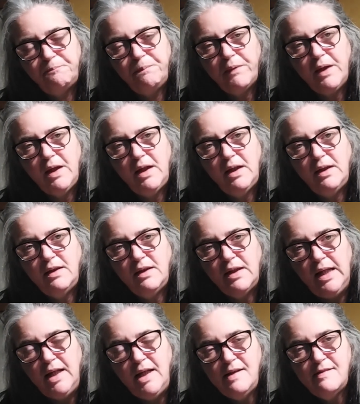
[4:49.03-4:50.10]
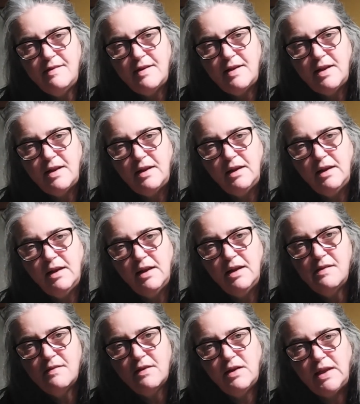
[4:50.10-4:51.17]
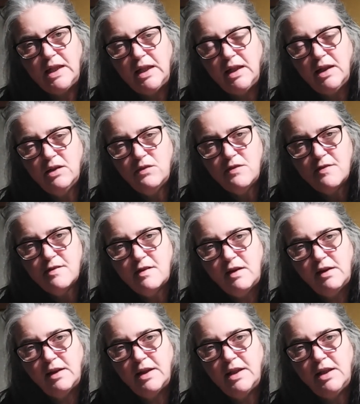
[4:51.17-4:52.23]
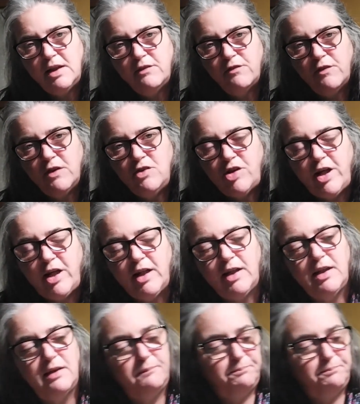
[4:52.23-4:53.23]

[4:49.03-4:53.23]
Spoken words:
And the casing is on the outside of the jacket.